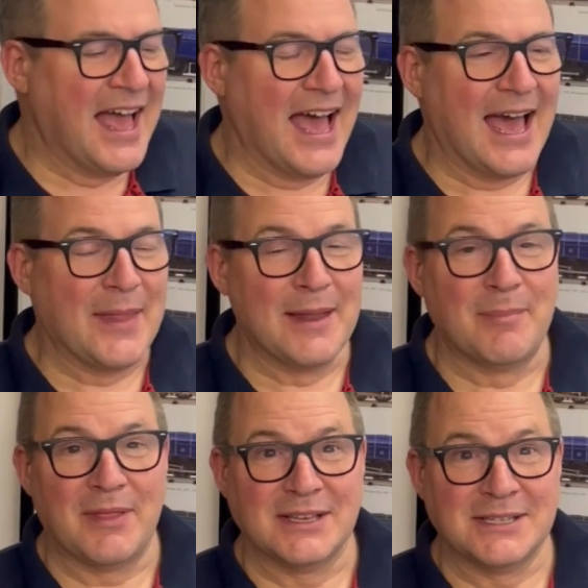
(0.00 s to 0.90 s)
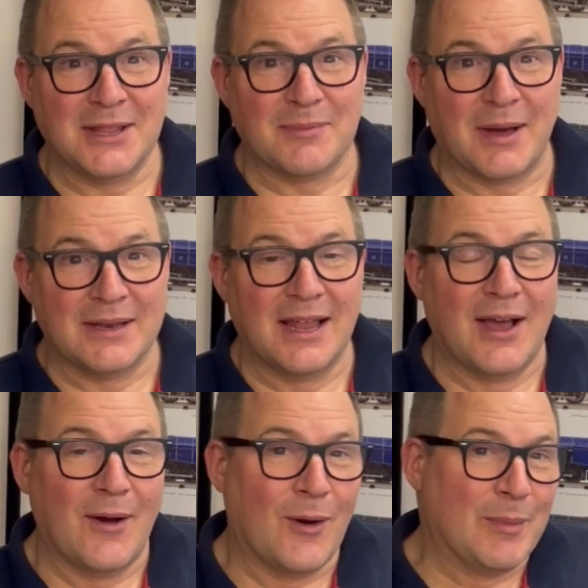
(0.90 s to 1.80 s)
And then, but there's another one
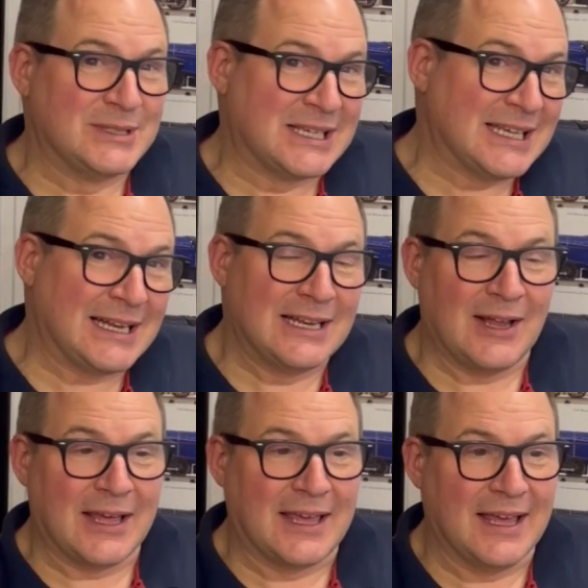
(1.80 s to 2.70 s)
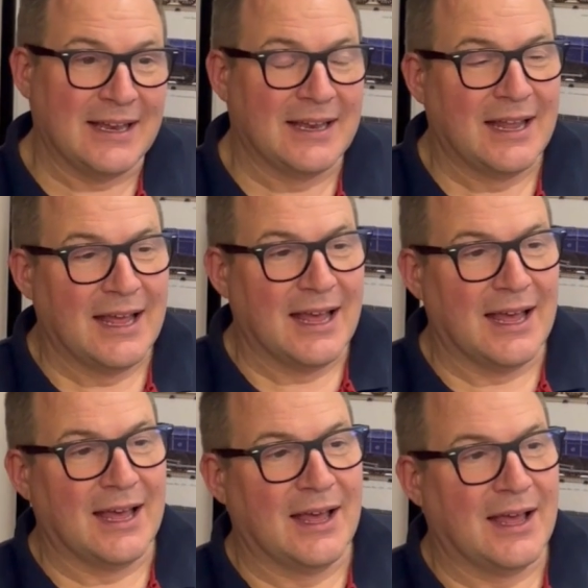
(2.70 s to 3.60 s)
almost exactly like it.
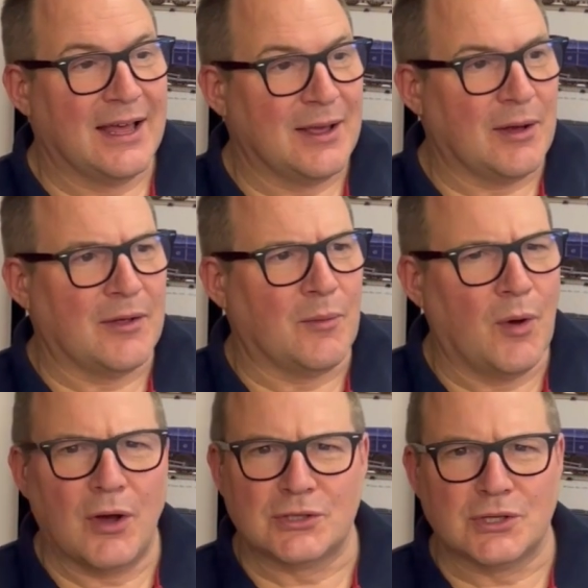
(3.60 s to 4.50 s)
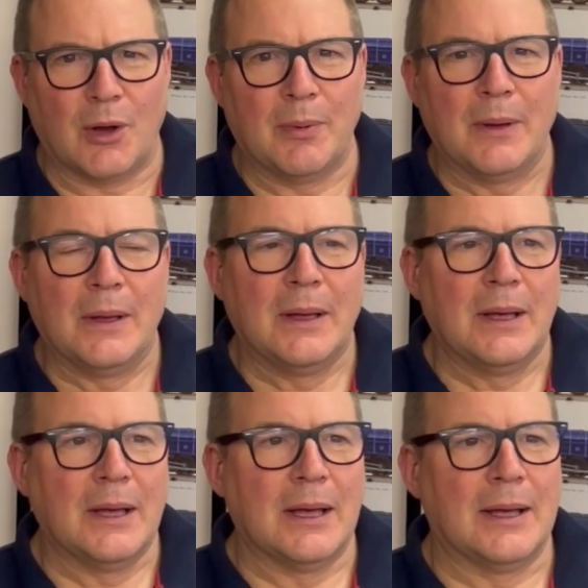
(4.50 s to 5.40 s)
I think Workshop,
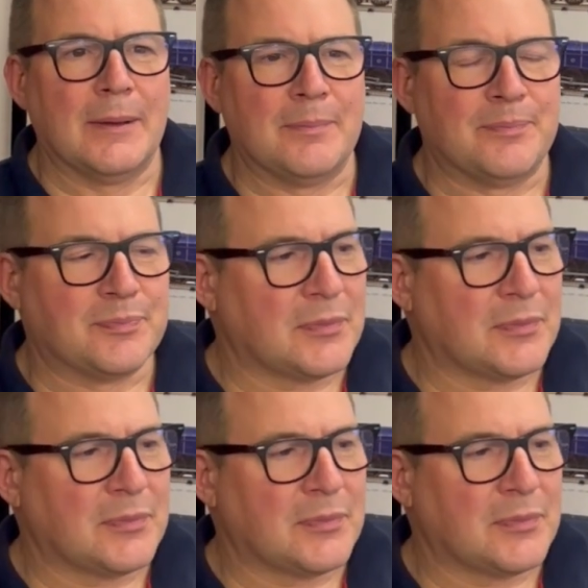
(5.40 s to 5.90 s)
and